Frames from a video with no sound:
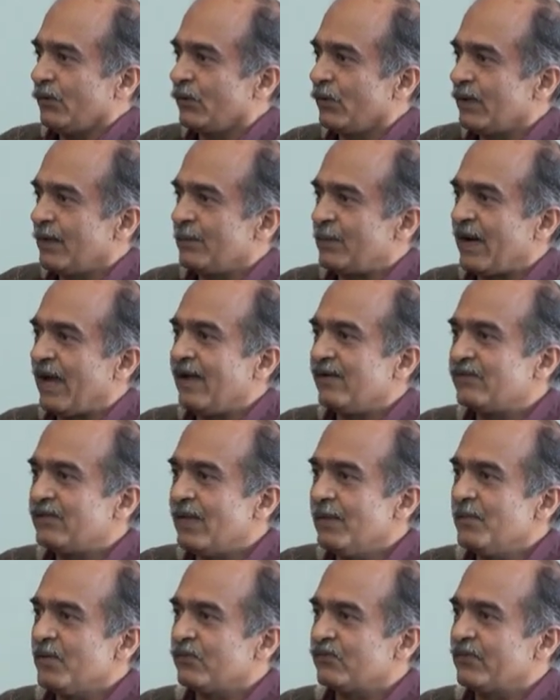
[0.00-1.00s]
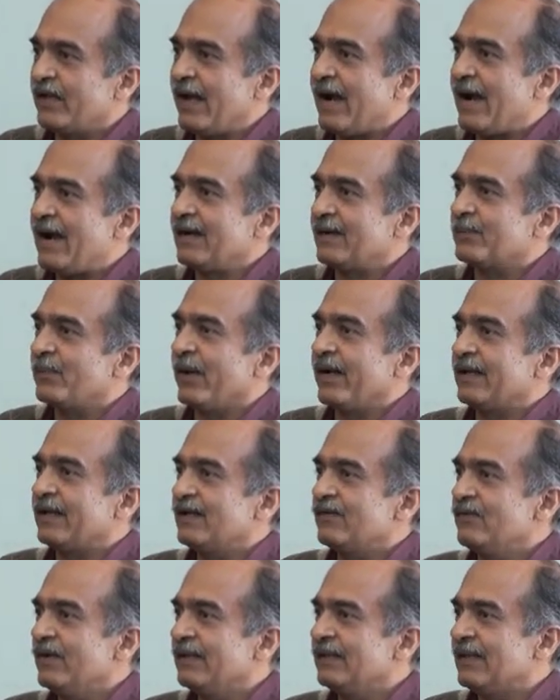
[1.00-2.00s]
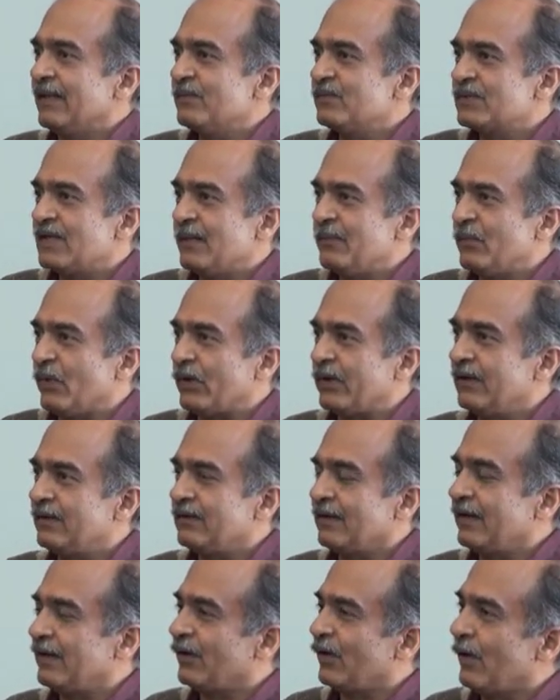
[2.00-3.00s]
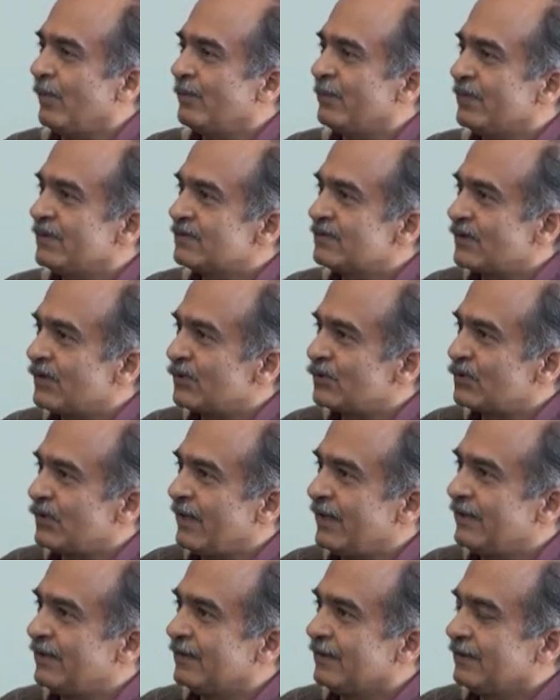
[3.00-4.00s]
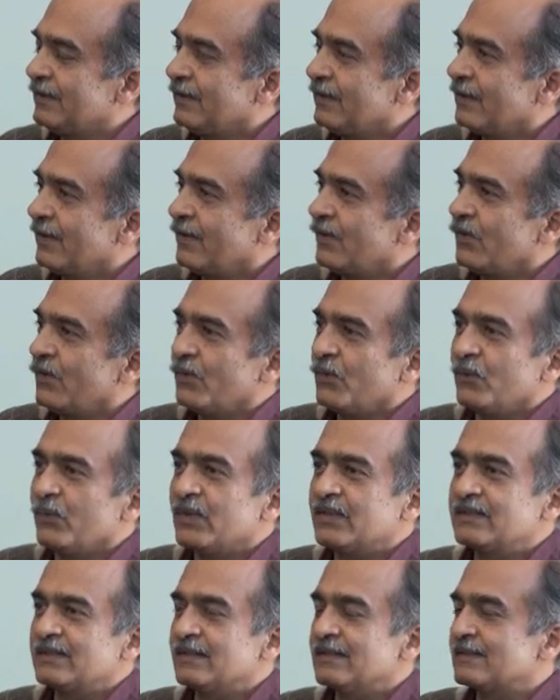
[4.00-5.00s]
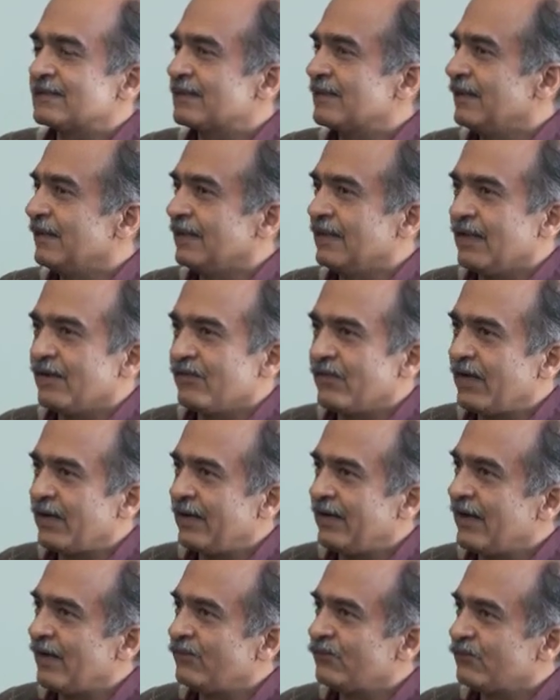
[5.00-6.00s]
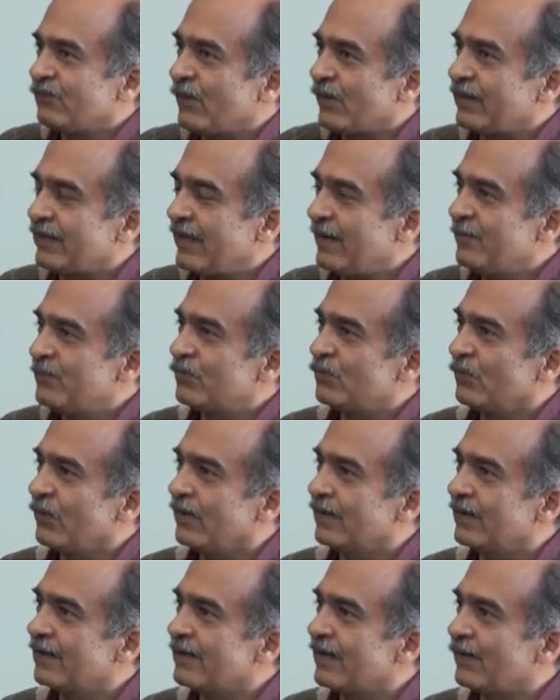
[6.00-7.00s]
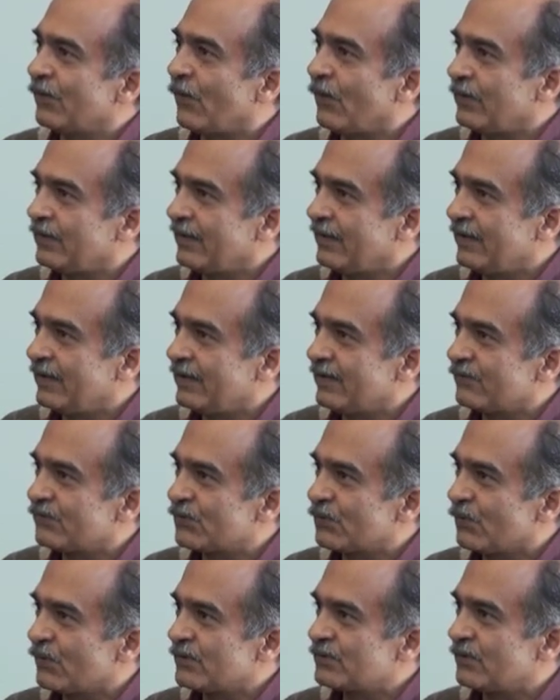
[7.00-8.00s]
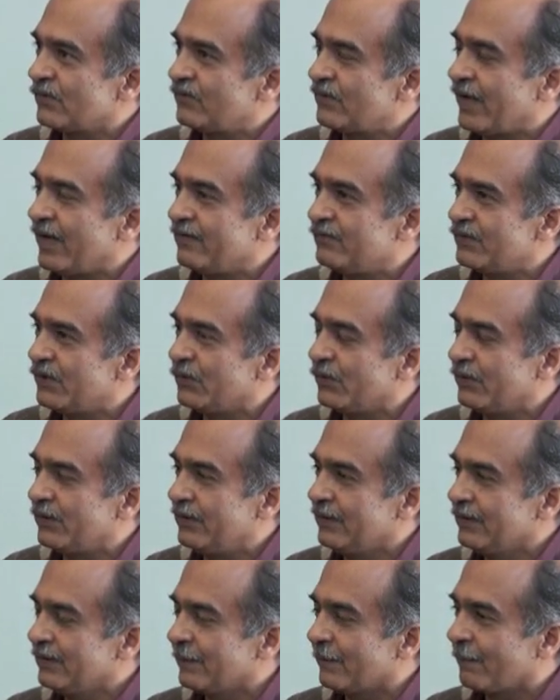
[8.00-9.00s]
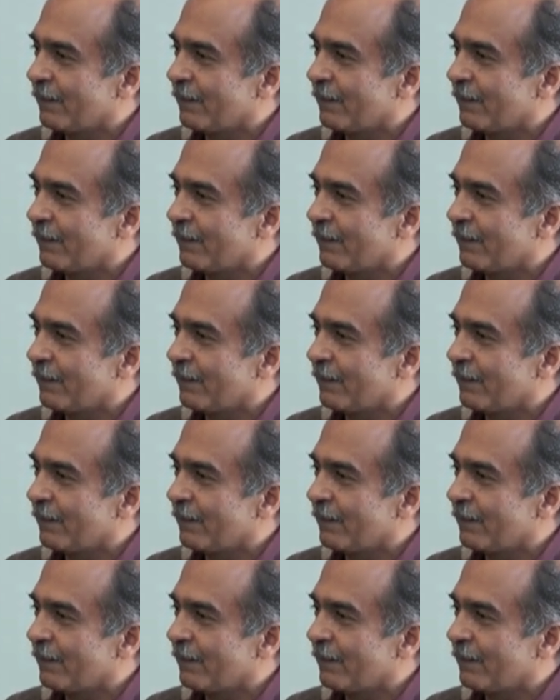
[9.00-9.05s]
You deprive them of that by giving them some monetary compensation, which is never enough for them to earn an alternative source of livelihood.